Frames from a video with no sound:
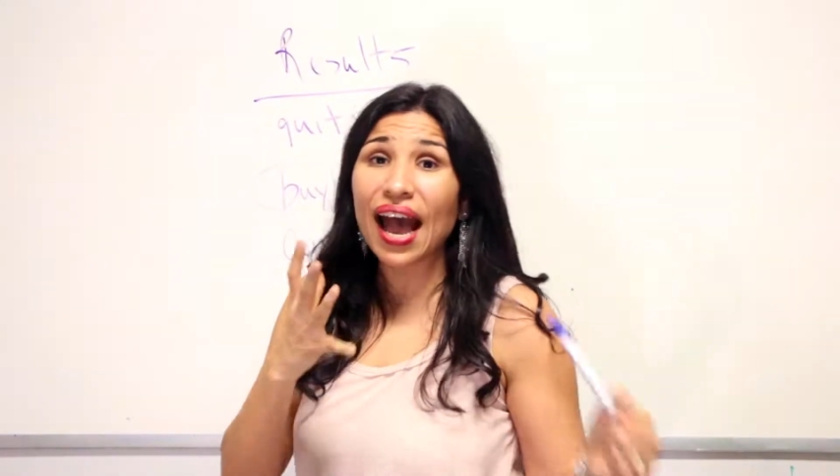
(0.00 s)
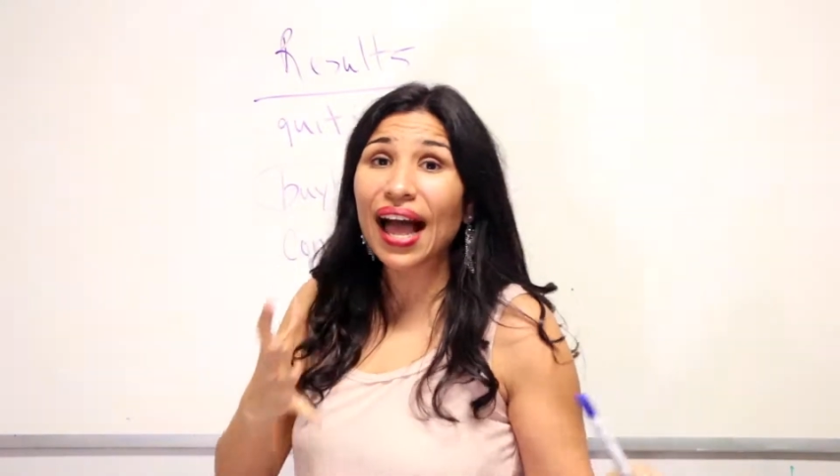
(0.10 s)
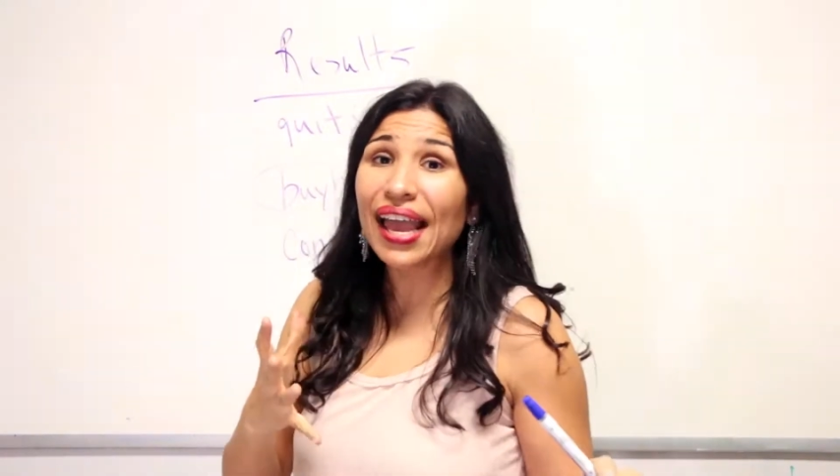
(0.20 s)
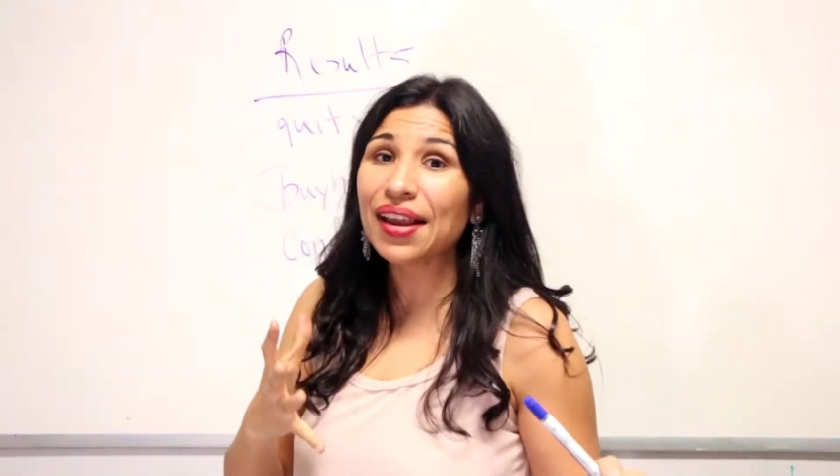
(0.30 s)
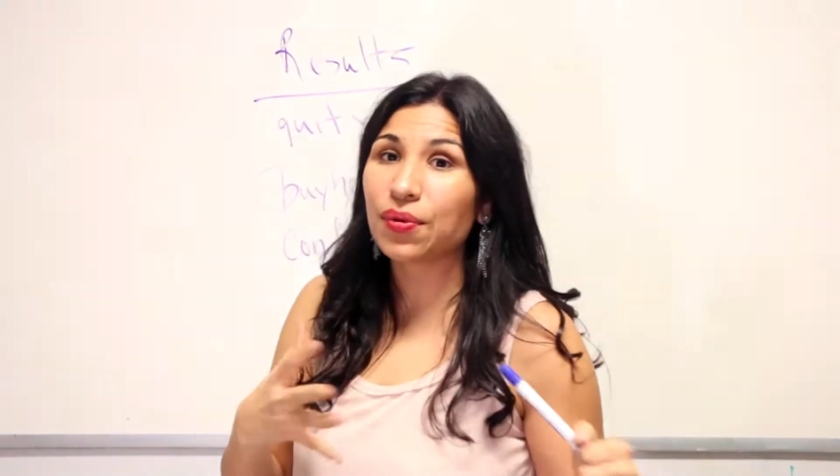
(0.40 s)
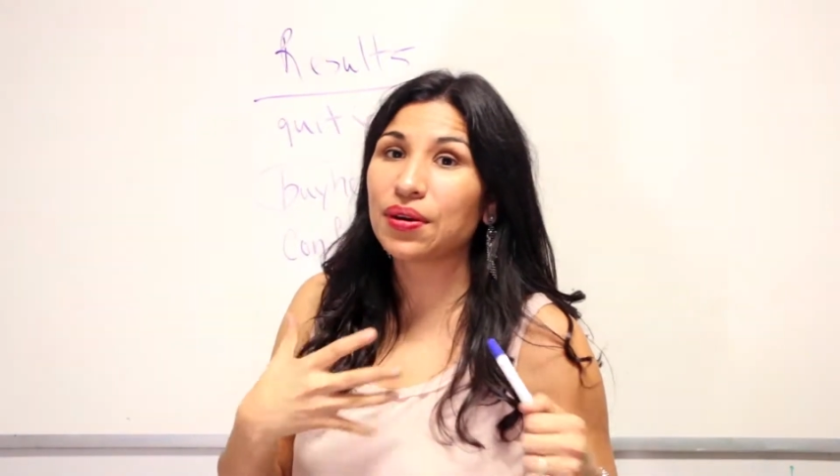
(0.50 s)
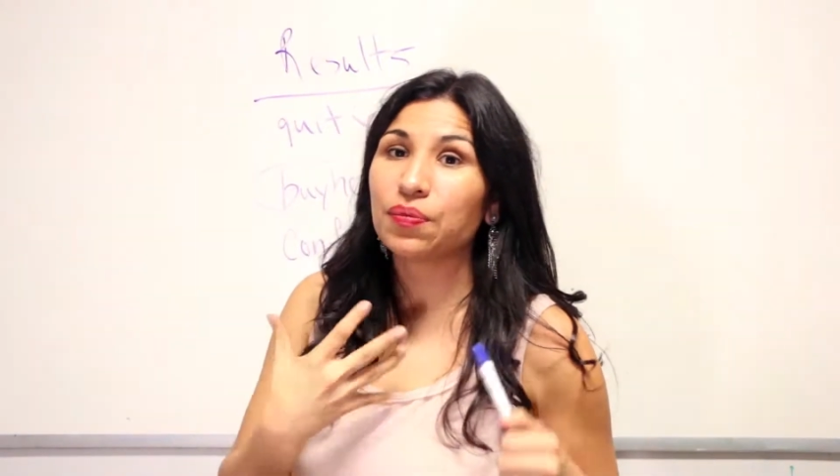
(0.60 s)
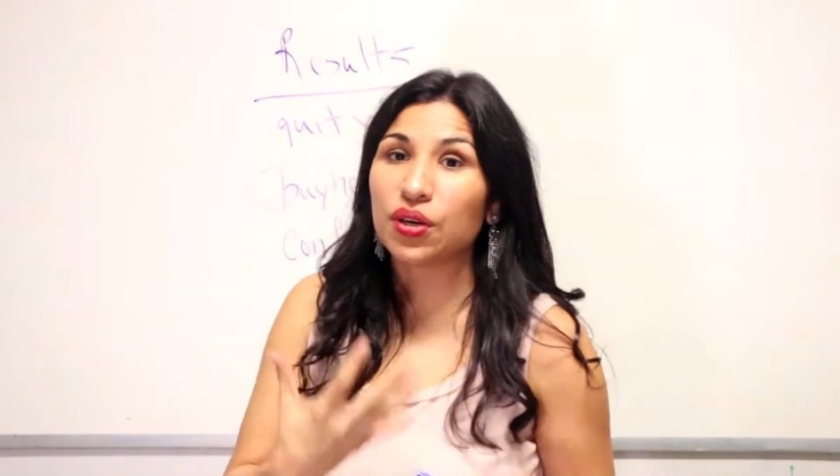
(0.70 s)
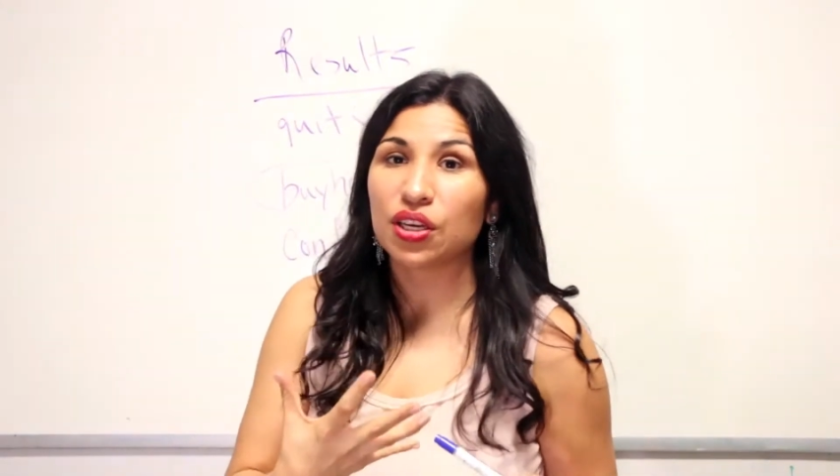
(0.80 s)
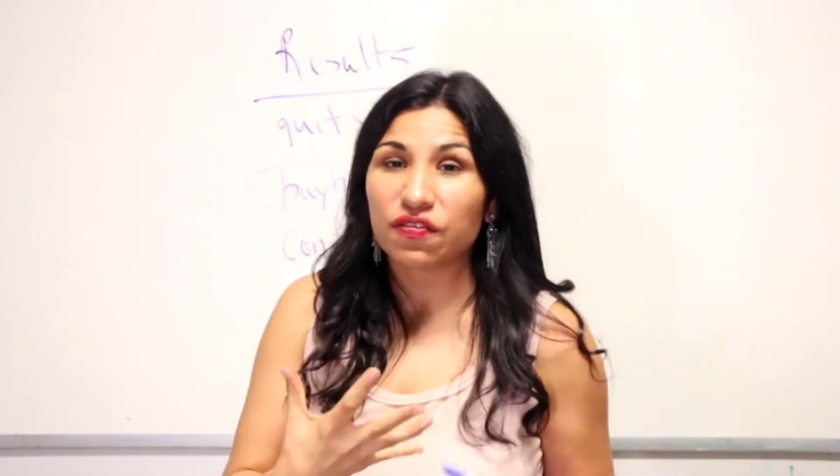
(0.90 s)

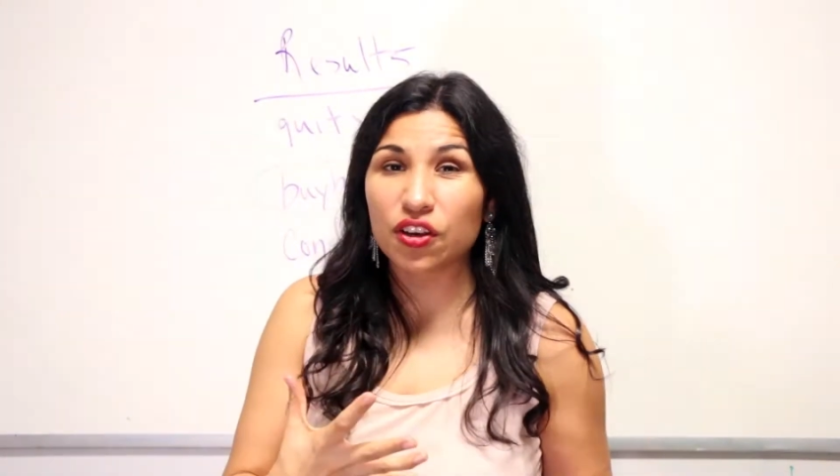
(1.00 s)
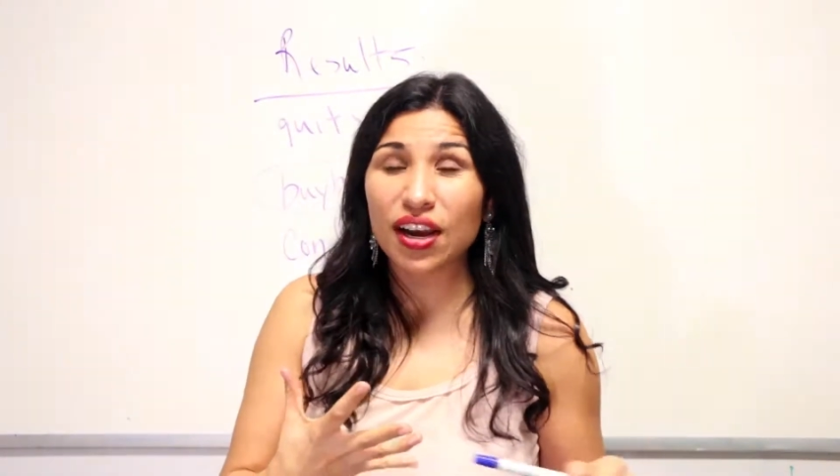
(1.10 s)
if